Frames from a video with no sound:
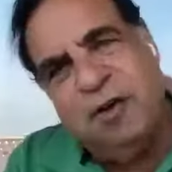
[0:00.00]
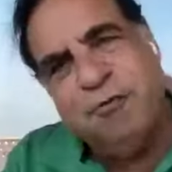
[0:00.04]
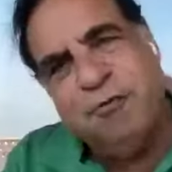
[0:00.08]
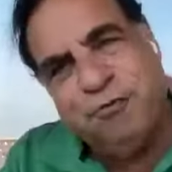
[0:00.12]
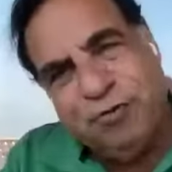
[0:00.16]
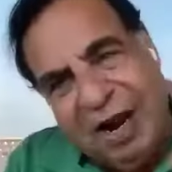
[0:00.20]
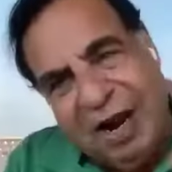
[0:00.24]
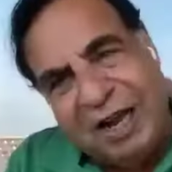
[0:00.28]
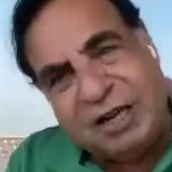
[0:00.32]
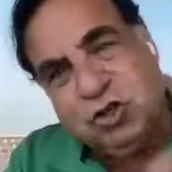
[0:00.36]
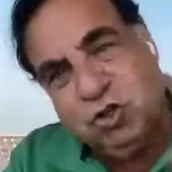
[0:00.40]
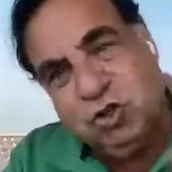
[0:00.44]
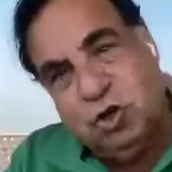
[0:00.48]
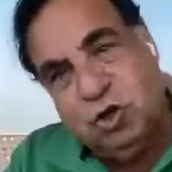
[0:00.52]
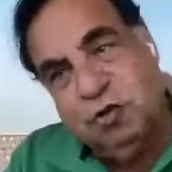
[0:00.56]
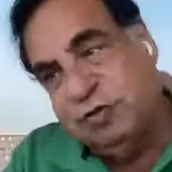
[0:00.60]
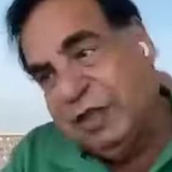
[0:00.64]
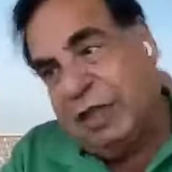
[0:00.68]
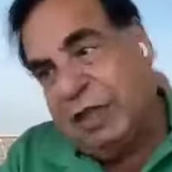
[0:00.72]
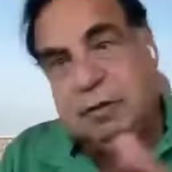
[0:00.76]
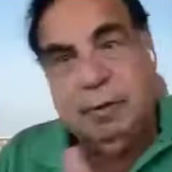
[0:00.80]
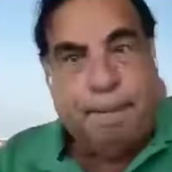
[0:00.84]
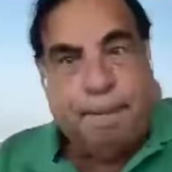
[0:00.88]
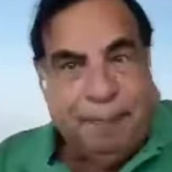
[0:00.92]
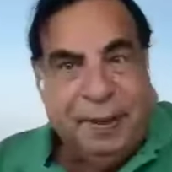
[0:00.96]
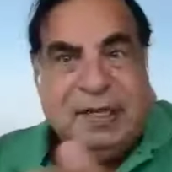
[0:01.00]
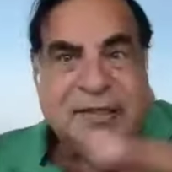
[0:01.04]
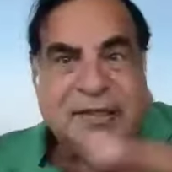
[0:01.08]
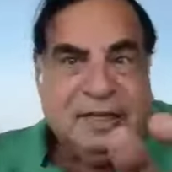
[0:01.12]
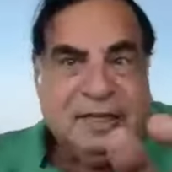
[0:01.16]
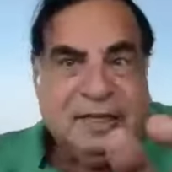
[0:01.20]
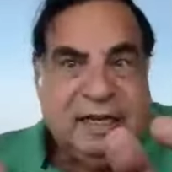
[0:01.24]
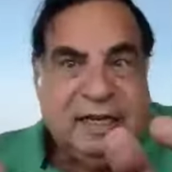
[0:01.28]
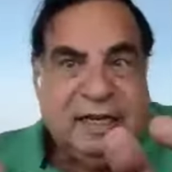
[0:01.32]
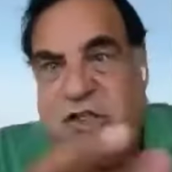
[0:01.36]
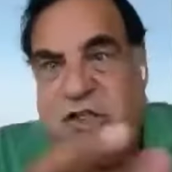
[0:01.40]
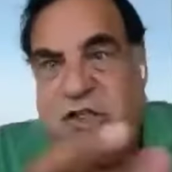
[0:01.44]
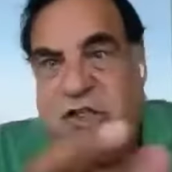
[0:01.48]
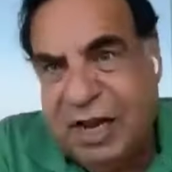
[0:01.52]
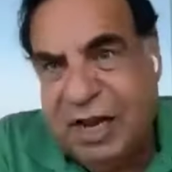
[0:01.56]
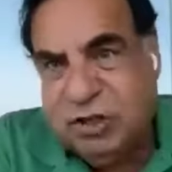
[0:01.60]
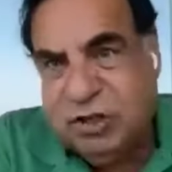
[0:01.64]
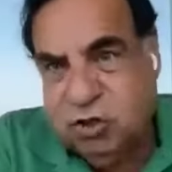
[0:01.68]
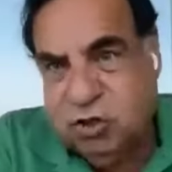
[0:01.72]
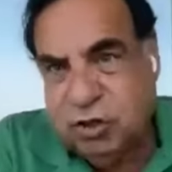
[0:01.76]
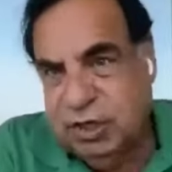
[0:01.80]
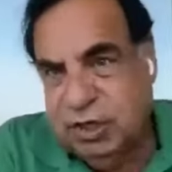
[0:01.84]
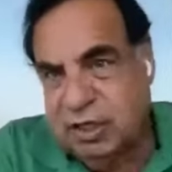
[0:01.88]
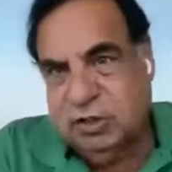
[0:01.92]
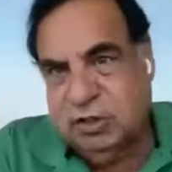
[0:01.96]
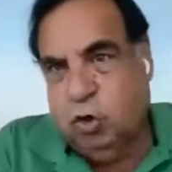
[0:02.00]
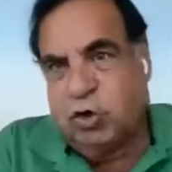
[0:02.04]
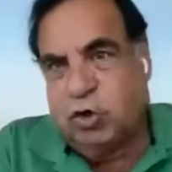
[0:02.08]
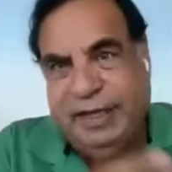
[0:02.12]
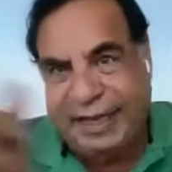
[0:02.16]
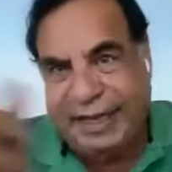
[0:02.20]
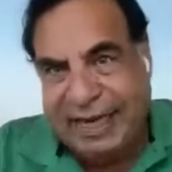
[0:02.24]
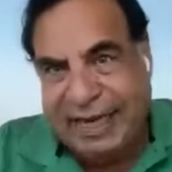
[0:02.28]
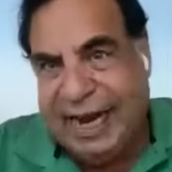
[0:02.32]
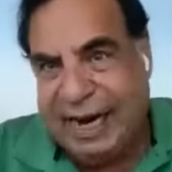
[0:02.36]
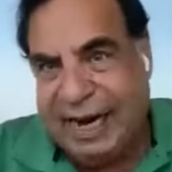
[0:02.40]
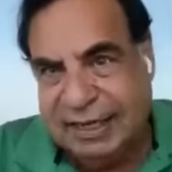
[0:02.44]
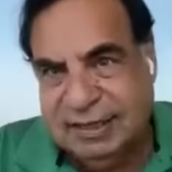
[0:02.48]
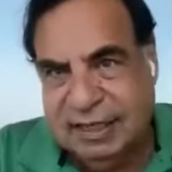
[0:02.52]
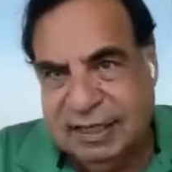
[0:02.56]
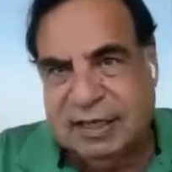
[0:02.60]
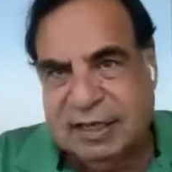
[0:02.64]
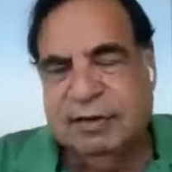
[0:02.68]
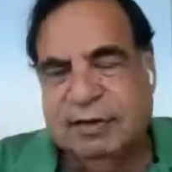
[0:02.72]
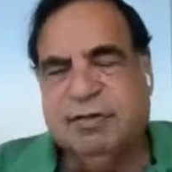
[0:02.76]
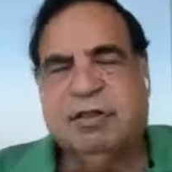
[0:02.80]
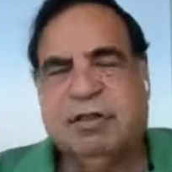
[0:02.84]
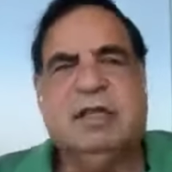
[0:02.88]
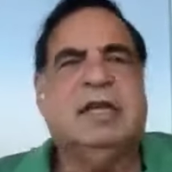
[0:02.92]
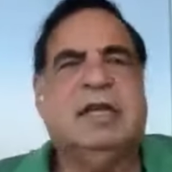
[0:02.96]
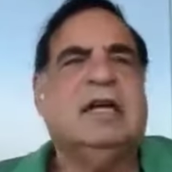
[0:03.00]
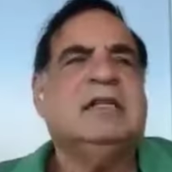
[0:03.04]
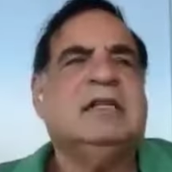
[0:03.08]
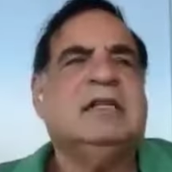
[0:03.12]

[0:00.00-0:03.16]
a fraction of mm -hmm. that. The pigs are just a fraction, yes, all the cars mm -hmm.